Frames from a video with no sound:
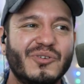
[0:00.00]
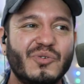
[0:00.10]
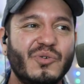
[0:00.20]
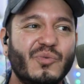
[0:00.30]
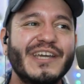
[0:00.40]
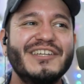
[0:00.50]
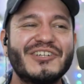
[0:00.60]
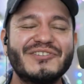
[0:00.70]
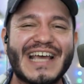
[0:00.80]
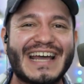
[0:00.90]
What can
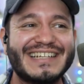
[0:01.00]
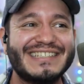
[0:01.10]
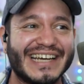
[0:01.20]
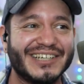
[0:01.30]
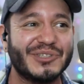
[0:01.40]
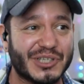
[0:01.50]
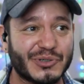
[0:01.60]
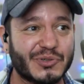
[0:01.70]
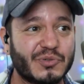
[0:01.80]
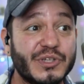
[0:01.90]
your data tell
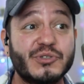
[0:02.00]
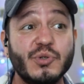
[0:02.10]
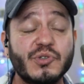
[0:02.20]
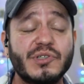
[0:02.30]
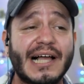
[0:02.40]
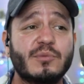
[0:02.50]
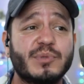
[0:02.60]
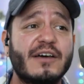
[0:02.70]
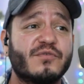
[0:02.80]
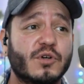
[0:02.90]
you? With Google Cloud
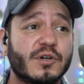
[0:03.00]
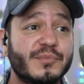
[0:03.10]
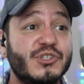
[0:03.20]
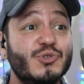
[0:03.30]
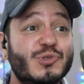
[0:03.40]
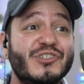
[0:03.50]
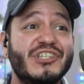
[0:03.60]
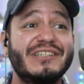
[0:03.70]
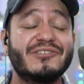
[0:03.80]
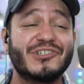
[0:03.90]
Platform, use
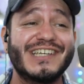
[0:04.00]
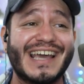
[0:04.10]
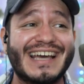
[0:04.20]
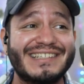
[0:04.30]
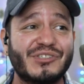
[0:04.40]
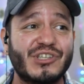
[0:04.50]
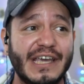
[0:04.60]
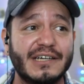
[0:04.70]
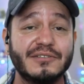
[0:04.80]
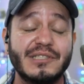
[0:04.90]
machine learning at
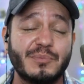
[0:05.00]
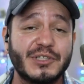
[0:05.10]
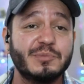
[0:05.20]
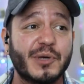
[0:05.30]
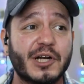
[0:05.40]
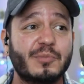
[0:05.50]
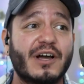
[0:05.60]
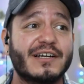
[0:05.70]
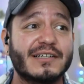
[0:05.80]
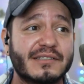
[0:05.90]
scale to build better products.